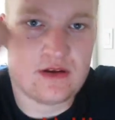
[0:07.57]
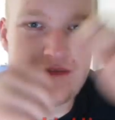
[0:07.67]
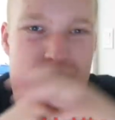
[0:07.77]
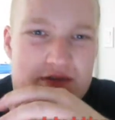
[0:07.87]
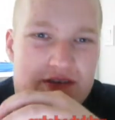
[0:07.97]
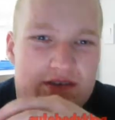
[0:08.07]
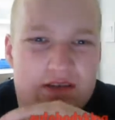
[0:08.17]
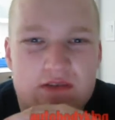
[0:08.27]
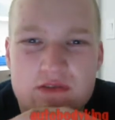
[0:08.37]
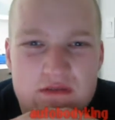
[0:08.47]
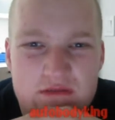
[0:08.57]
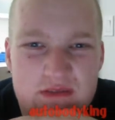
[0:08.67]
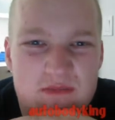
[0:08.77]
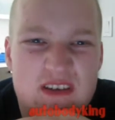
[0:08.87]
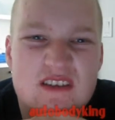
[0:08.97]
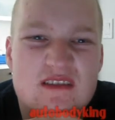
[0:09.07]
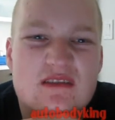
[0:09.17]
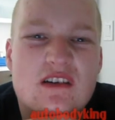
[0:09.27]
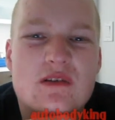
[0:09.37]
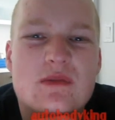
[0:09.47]
Hey folks, how's it going? It's me,
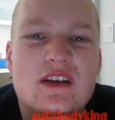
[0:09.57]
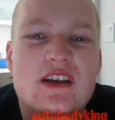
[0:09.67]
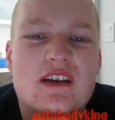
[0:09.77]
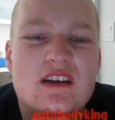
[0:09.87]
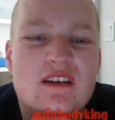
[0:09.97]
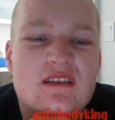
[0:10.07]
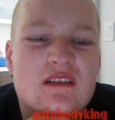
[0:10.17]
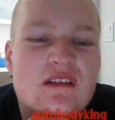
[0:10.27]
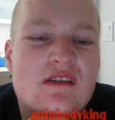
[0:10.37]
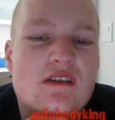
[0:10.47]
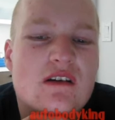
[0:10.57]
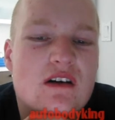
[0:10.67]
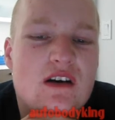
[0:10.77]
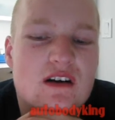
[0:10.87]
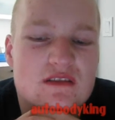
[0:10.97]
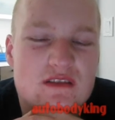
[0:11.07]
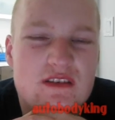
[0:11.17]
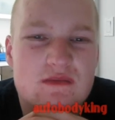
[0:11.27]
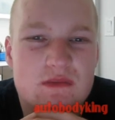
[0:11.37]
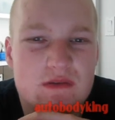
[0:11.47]
Auto Buddy King. Uh,
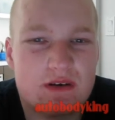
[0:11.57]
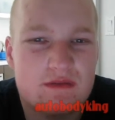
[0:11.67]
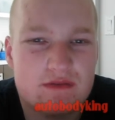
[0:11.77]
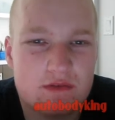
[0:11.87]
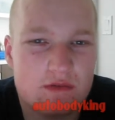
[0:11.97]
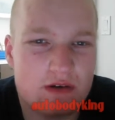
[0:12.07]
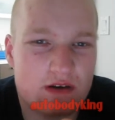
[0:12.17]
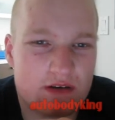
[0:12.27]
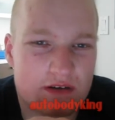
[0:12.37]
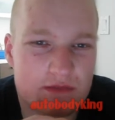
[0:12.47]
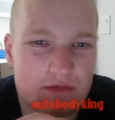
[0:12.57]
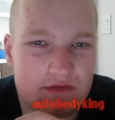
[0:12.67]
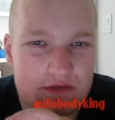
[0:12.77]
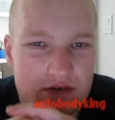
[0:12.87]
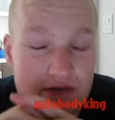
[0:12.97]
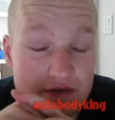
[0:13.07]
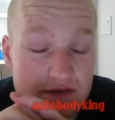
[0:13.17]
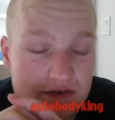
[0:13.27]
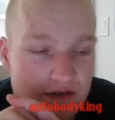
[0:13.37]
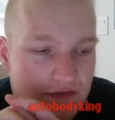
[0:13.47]
sorry I haven't been around for a while. I had to move around
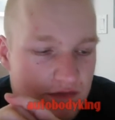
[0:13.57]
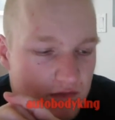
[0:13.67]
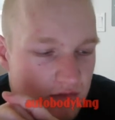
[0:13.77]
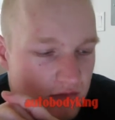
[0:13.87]
and stuff.